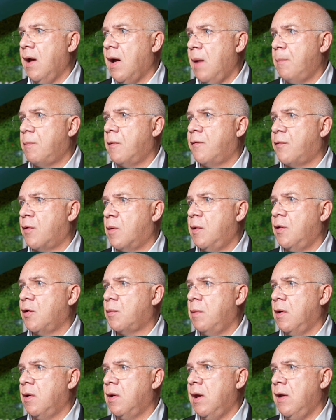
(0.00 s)
high-performance
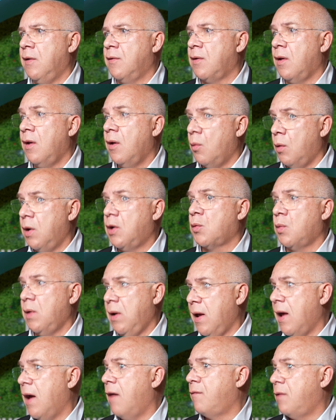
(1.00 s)
buildings, which
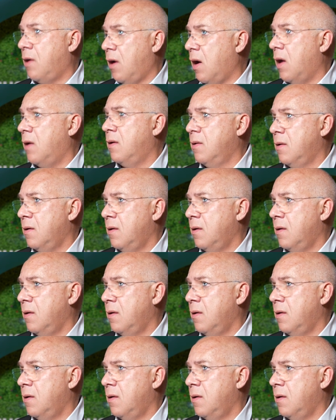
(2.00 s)
we have done,